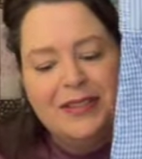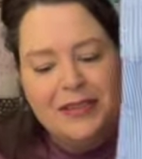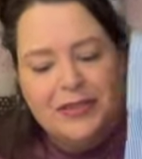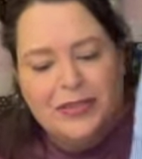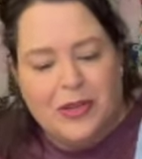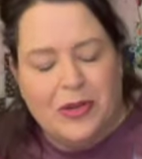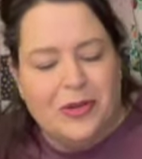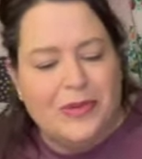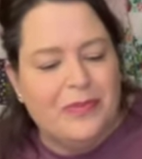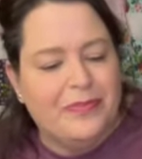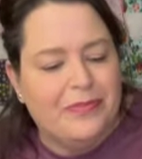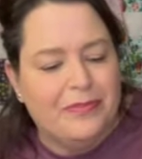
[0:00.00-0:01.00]

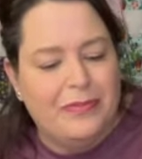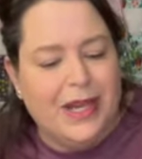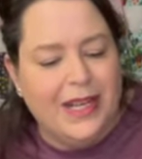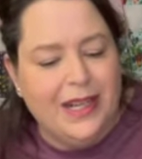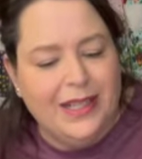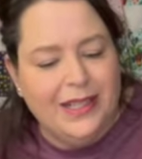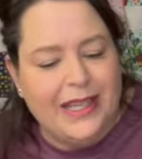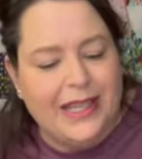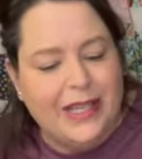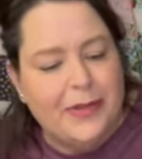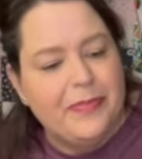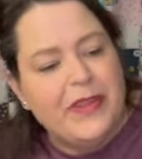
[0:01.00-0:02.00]
So my kind of
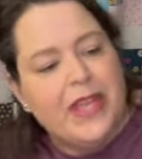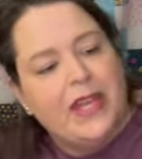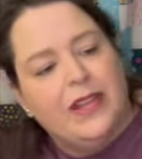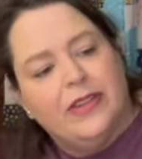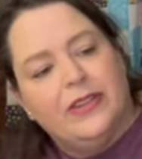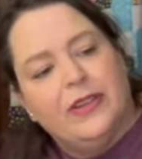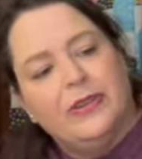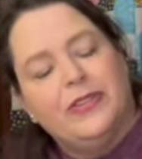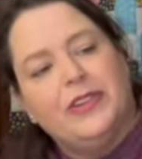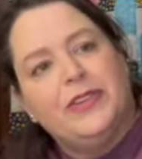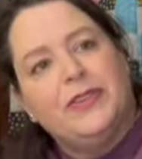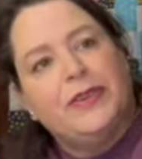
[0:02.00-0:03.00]
lady. Then there's
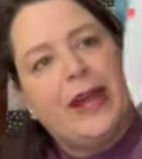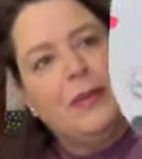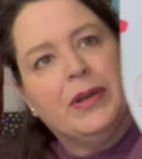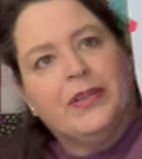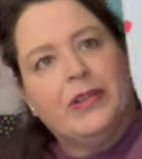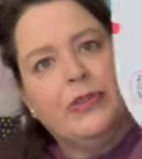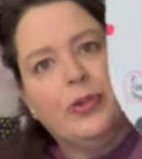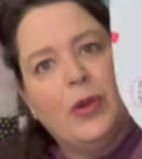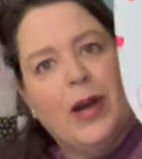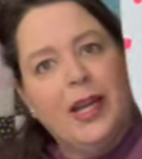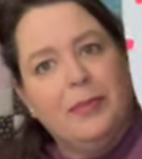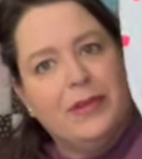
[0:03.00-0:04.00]
this fabric. There's
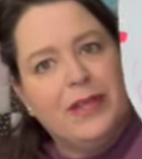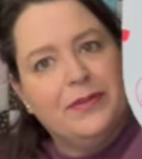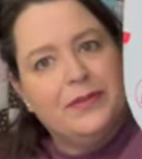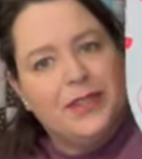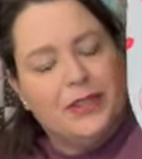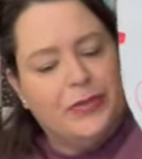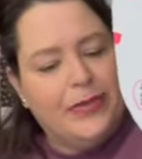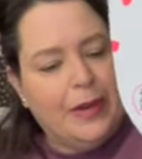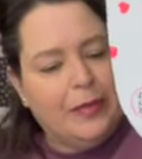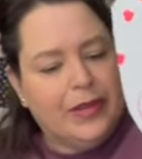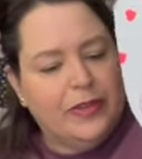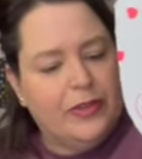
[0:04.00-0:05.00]
quite a bit of this
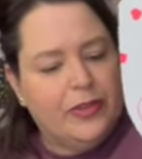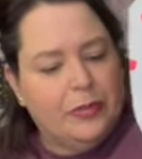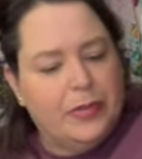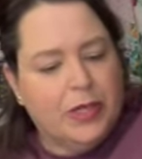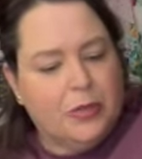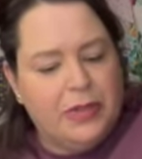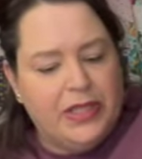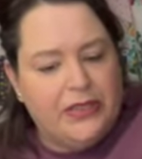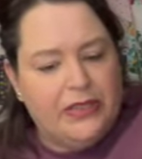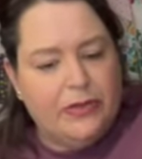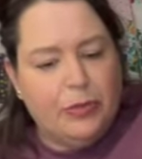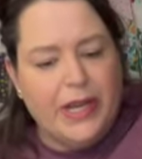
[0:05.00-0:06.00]
fabric and some bigger
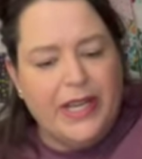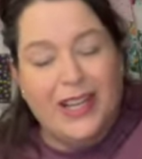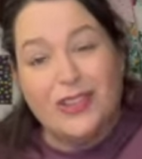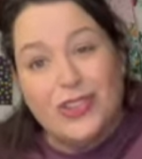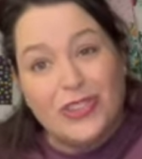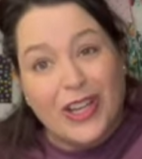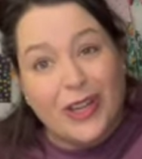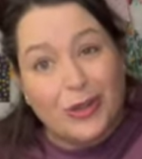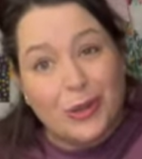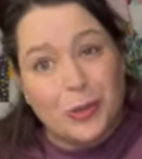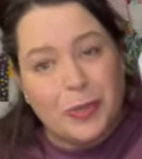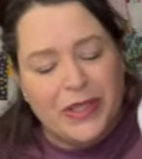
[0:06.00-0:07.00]
pieces. Right now she's got her
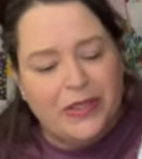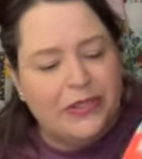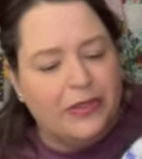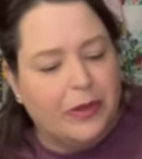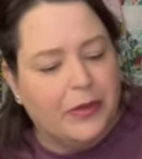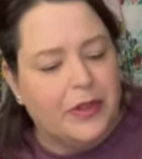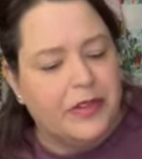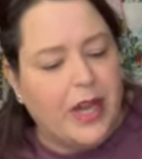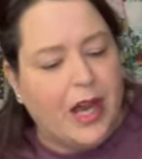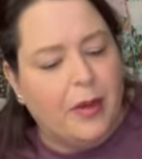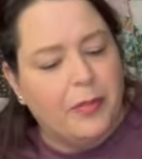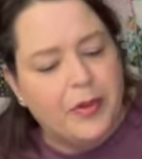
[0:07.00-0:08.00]
little pieces on the
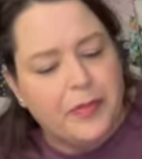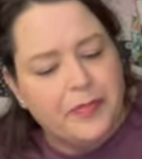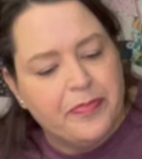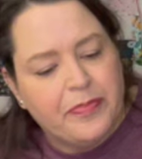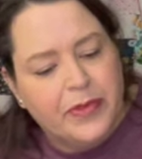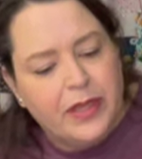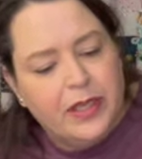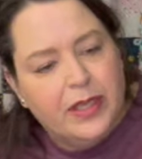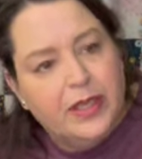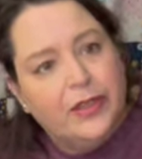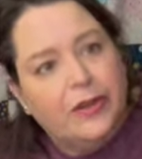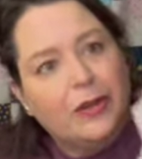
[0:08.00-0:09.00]
top.
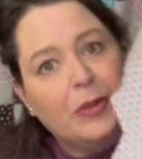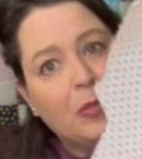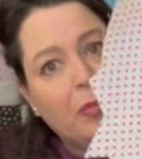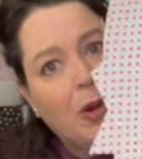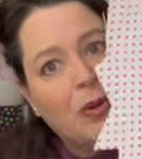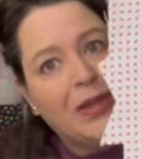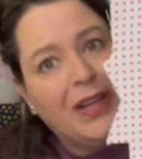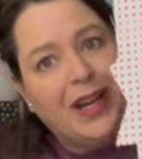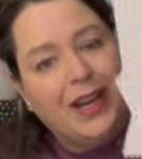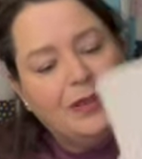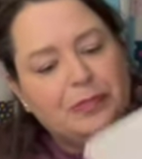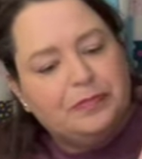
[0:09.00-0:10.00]
You know, little polka
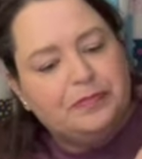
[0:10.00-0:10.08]
dot.